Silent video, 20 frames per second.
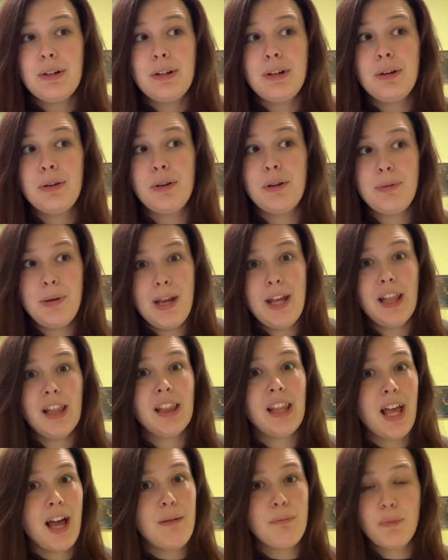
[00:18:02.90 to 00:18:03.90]
would be a
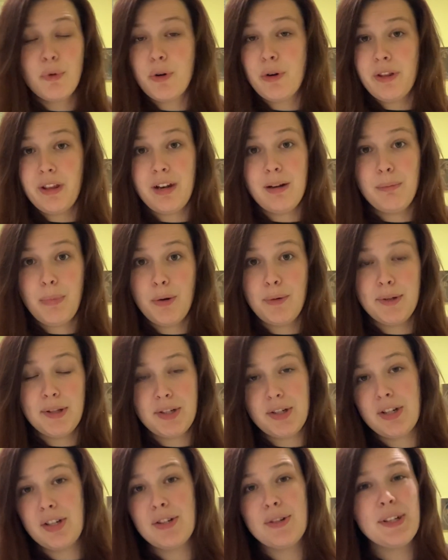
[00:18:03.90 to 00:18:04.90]
lot more than a
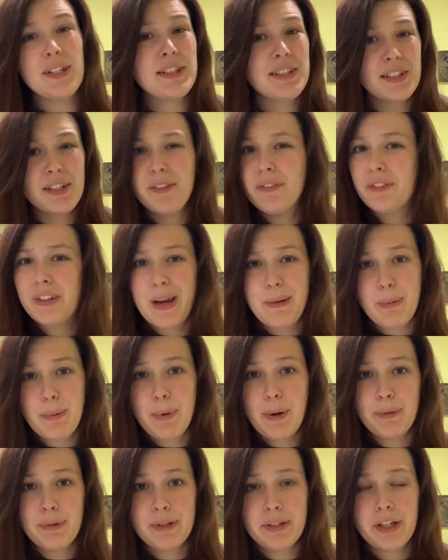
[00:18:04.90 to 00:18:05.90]
poster, and you can still frame a
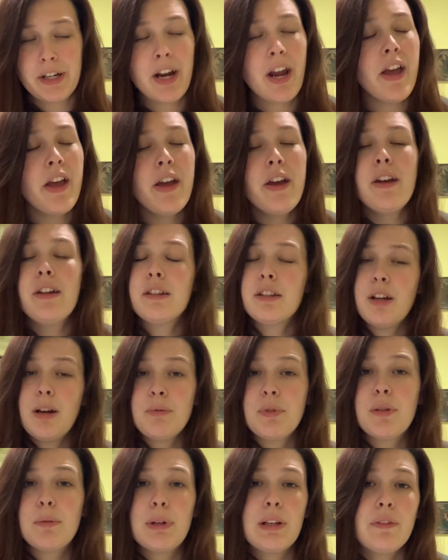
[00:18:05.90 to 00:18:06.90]
poster. So I'm
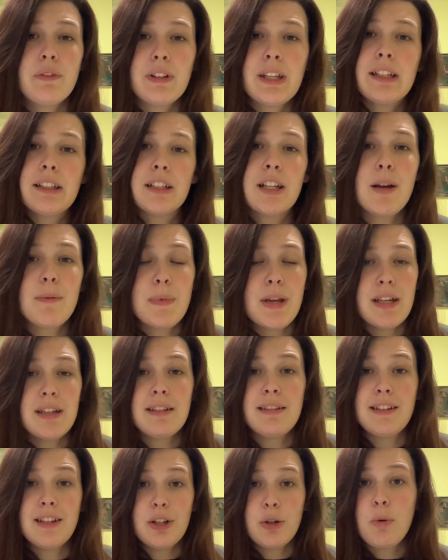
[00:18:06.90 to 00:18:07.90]
just waiting for that to come in to
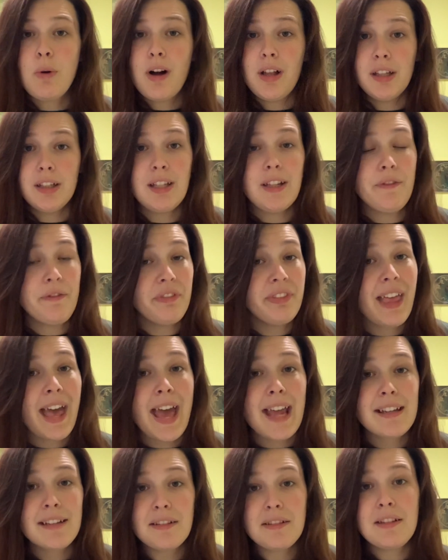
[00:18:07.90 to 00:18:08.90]
see the quality of
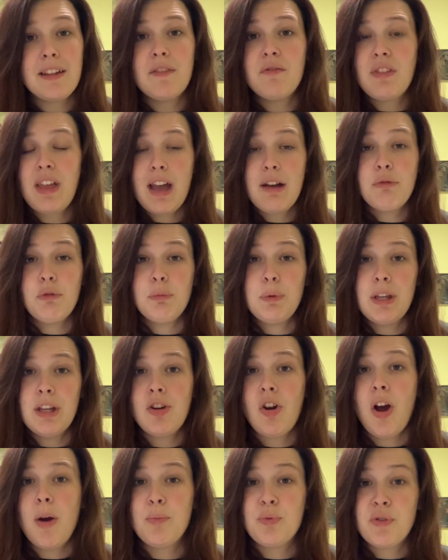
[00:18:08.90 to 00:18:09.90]
that, to see if that will be
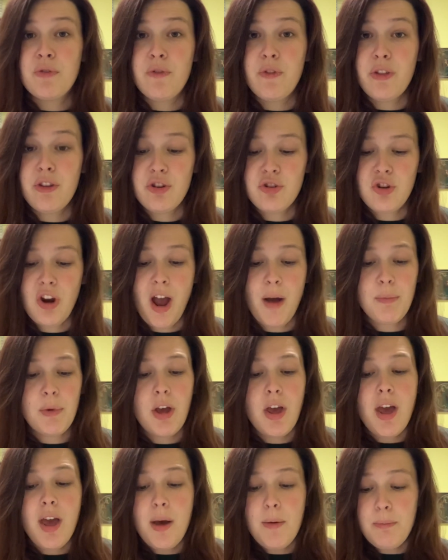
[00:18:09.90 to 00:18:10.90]
an option for the shop.
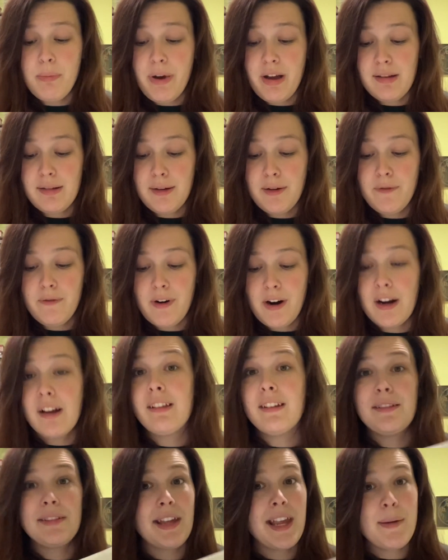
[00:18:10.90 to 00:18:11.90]
But so far,
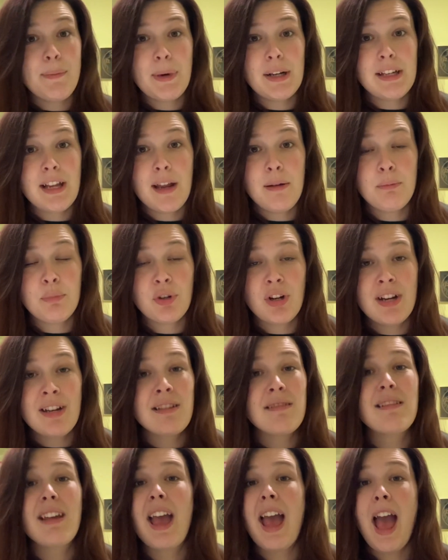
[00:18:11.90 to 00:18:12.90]
these 8x10
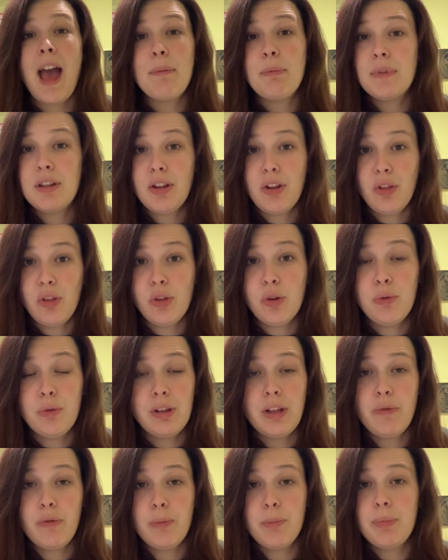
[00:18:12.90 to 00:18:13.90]
prints
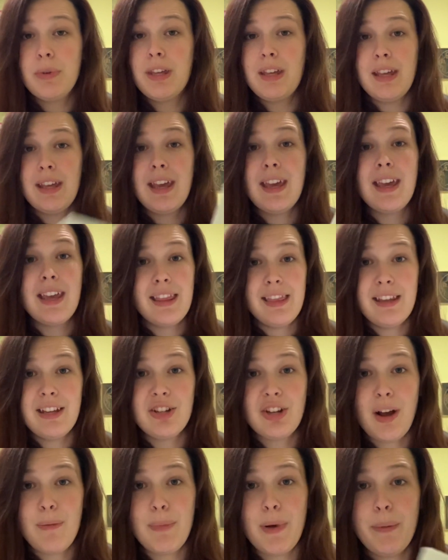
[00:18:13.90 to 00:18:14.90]
absolutely will be in the
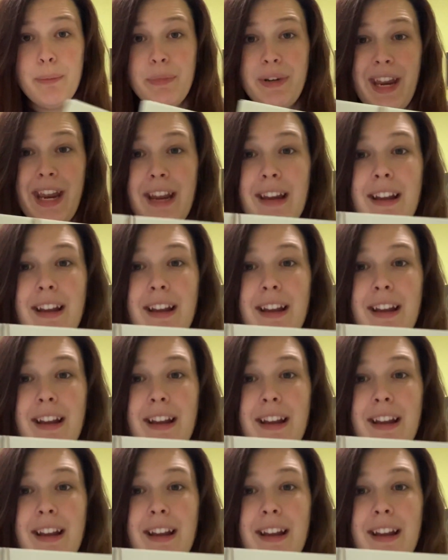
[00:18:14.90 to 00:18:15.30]
shop update.